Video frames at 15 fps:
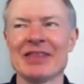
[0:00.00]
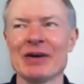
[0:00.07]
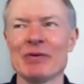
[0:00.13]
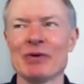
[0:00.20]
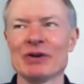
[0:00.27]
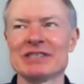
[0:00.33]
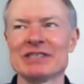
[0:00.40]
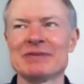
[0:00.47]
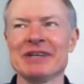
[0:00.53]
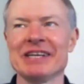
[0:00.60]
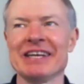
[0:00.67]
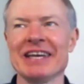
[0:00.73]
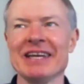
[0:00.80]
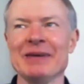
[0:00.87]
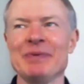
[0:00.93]
they want to
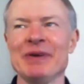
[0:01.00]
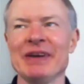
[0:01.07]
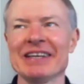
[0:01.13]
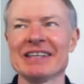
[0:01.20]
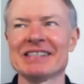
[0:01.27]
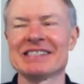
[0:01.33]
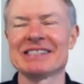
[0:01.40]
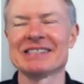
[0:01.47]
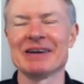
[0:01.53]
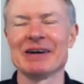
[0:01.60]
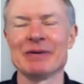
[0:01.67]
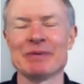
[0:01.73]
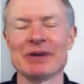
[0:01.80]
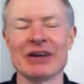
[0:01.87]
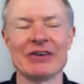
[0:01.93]
be guinea pigs.
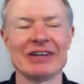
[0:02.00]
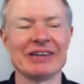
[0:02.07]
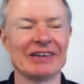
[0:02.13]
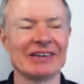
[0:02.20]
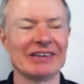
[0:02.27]
I'm going.